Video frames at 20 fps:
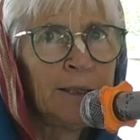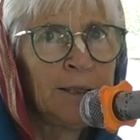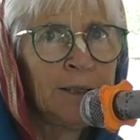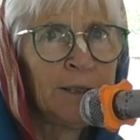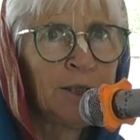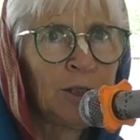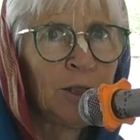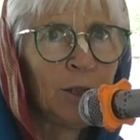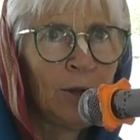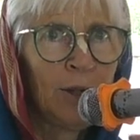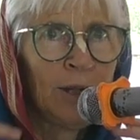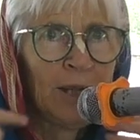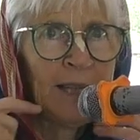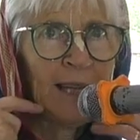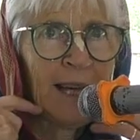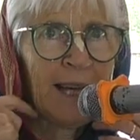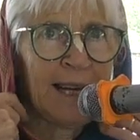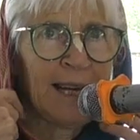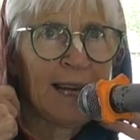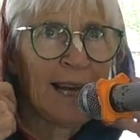So he
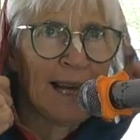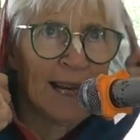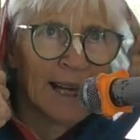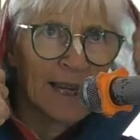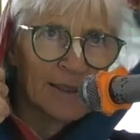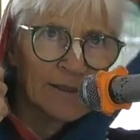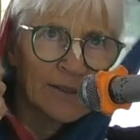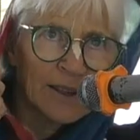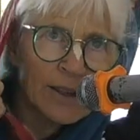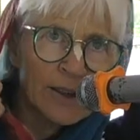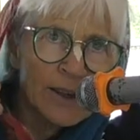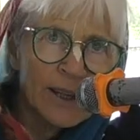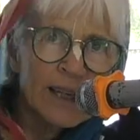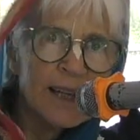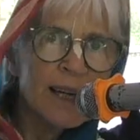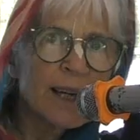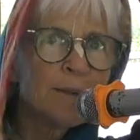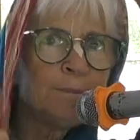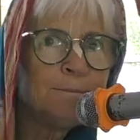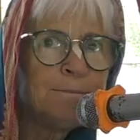had a
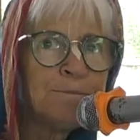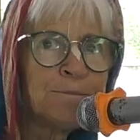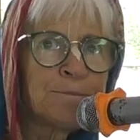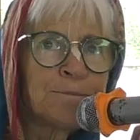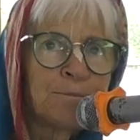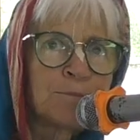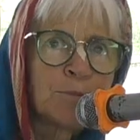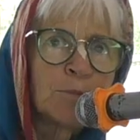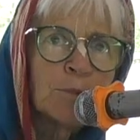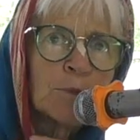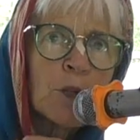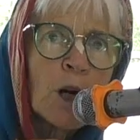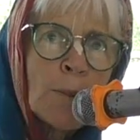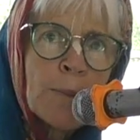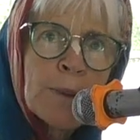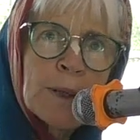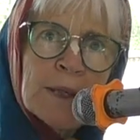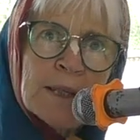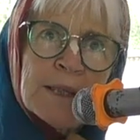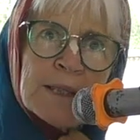very
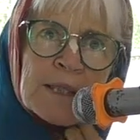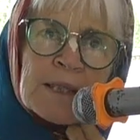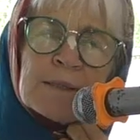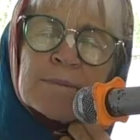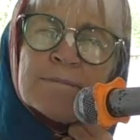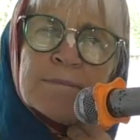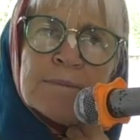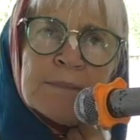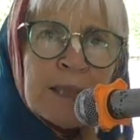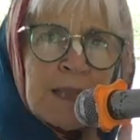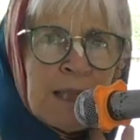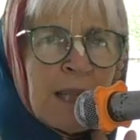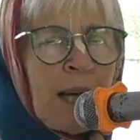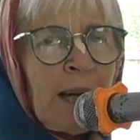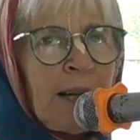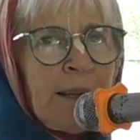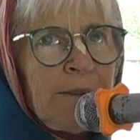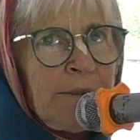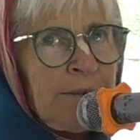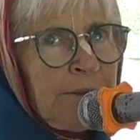opulent
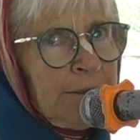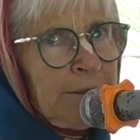life.